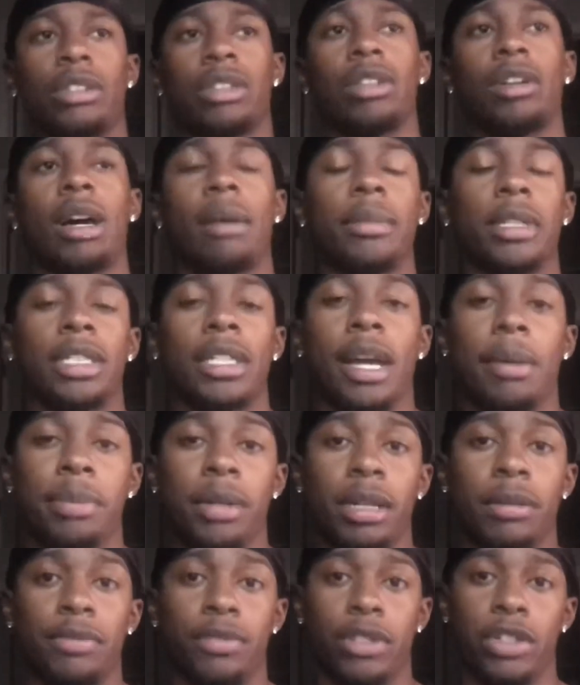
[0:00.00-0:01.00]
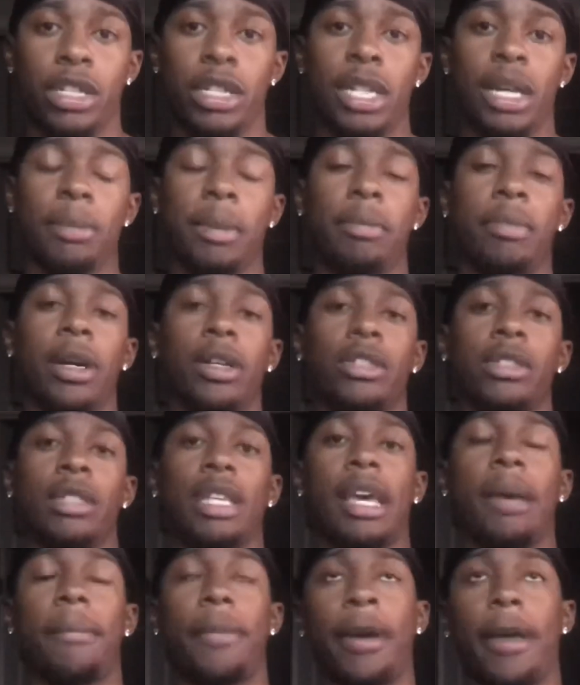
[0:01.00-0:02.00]
So I'm gonna chop it up for you, and I'm gonna post
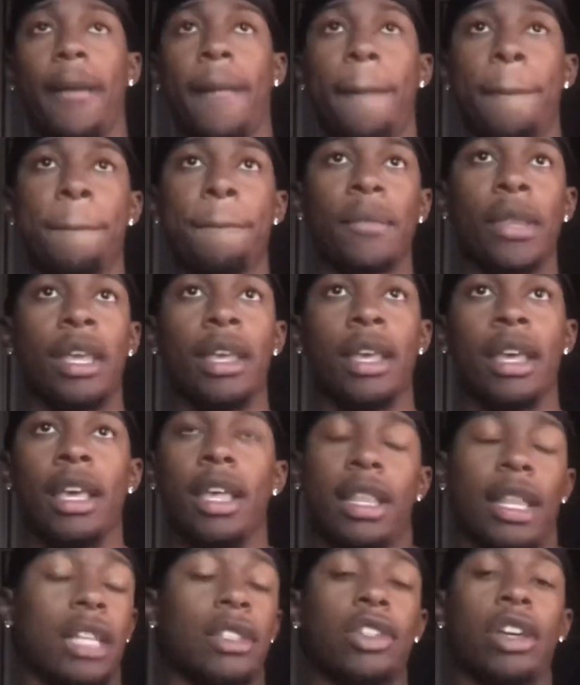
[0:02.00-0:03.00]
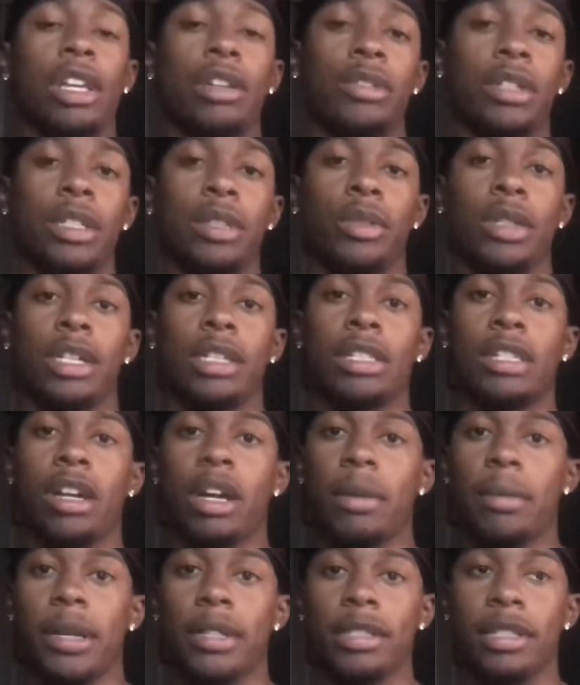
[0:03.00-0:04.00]
that. But that's all I really wanted to
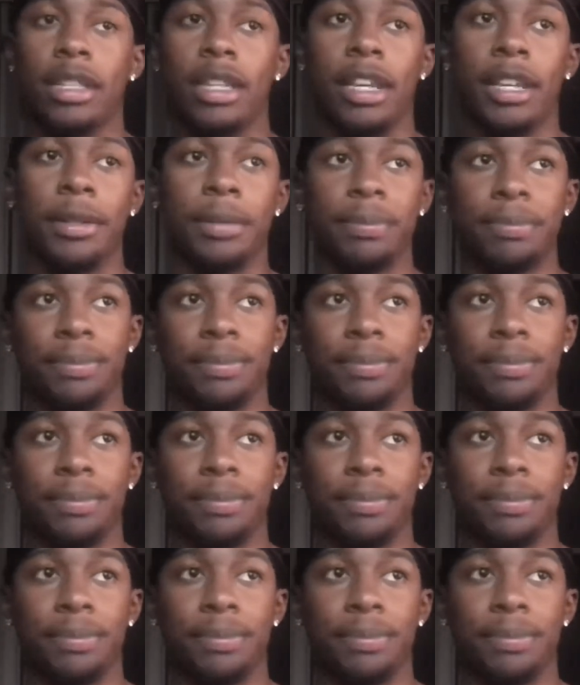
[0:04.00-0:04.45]
talk about today.